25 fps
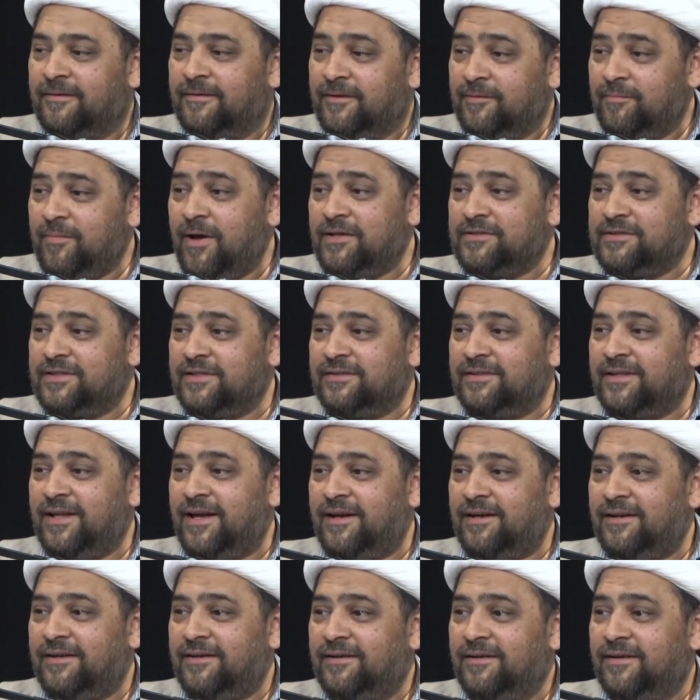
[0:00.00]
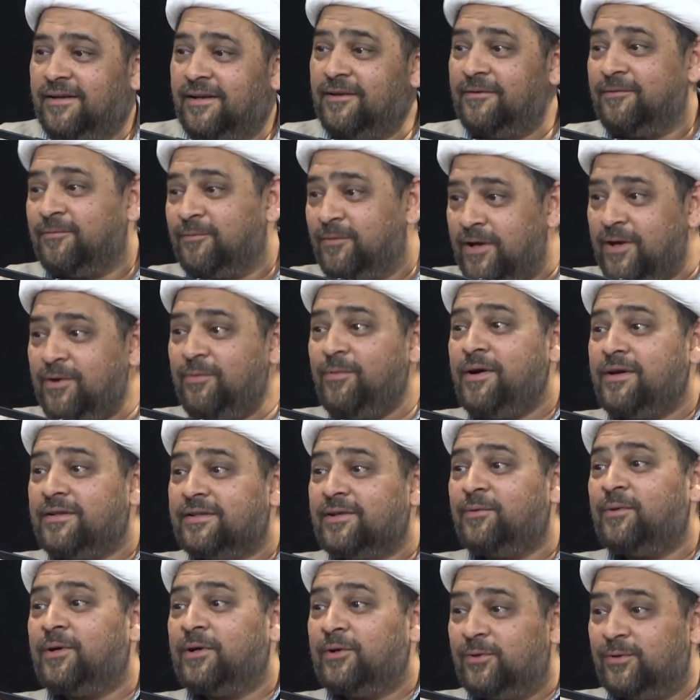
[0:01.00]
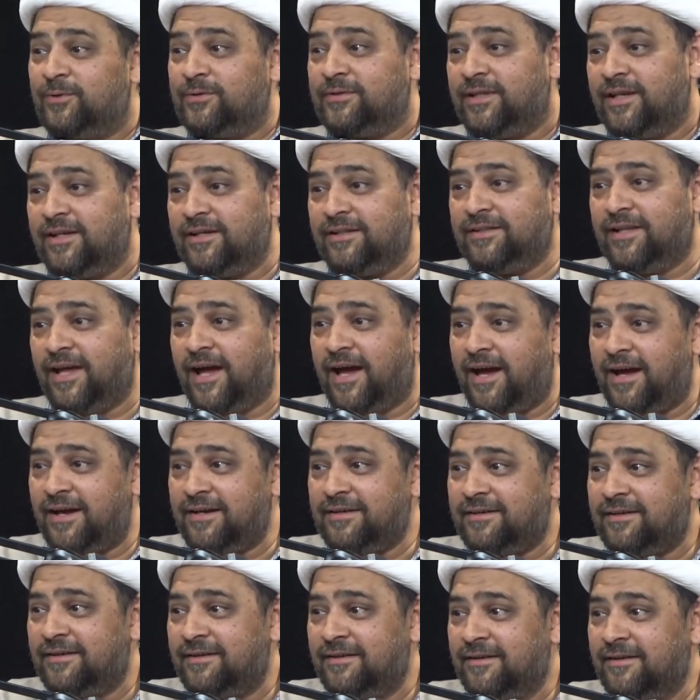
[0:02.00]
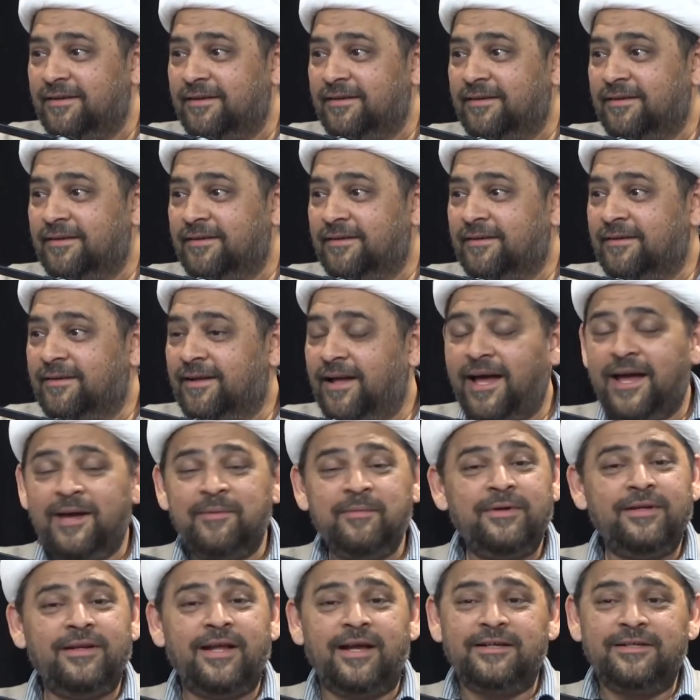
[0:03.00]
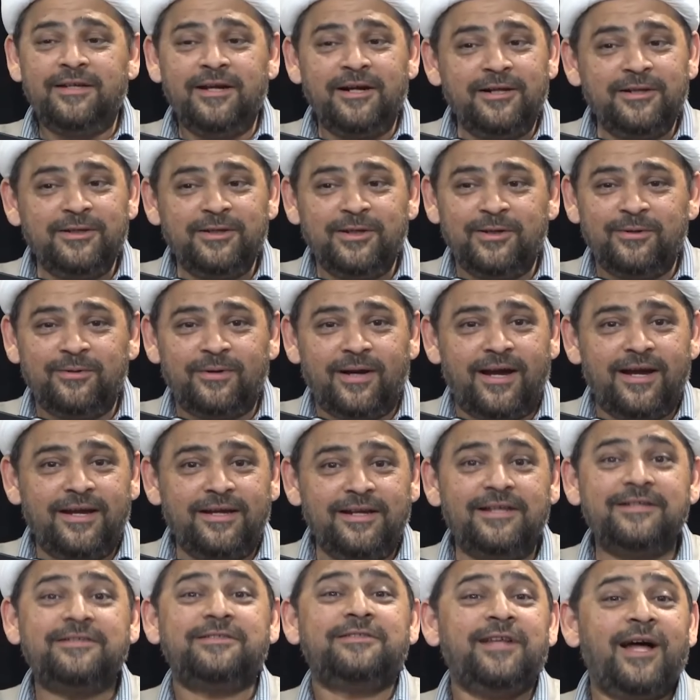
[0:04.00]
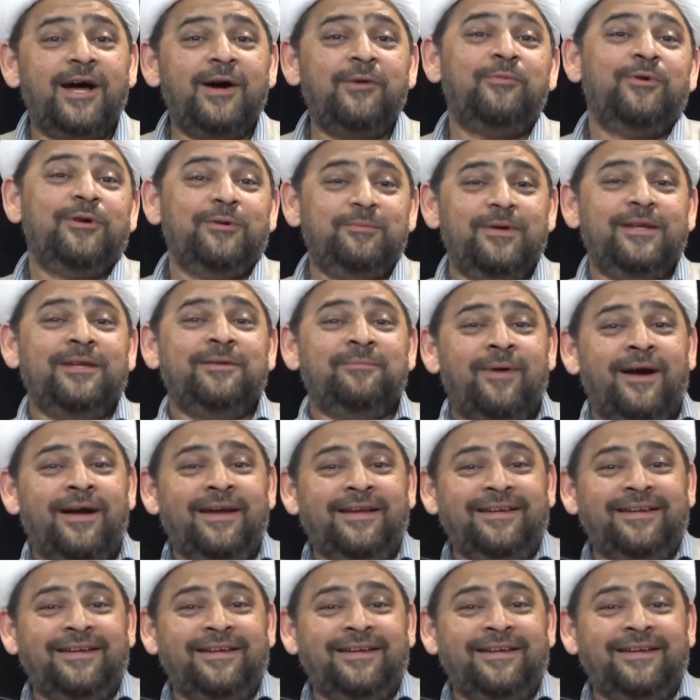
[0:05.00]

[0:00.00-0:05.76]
imagine that. If we were the one who did that, I mean, I tell you, right? Islam would be in my